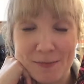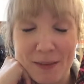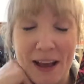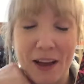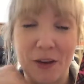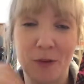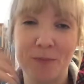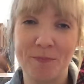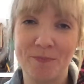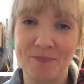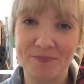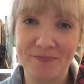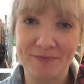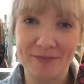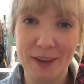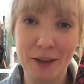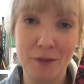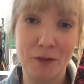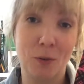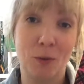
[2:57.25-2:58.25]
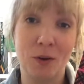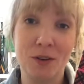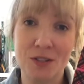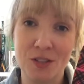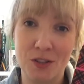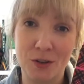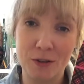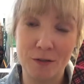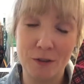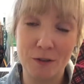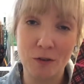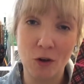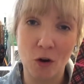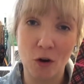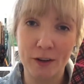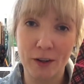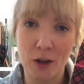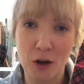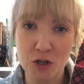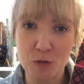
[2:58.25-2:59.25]
Now, if you want to, if you've
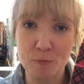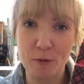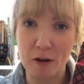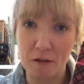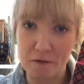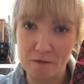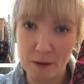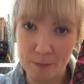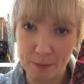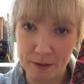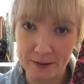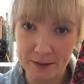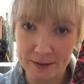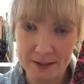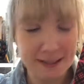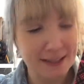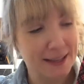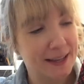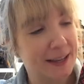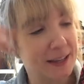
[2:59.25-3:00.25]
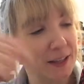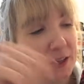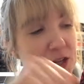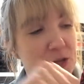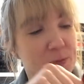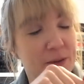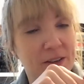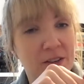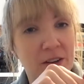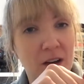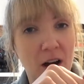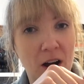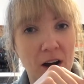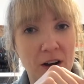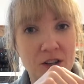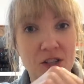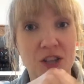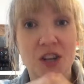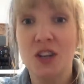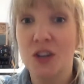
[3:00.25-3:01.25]
got a large bit of ribbon and a large bit of
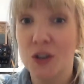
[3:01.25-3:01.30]
card,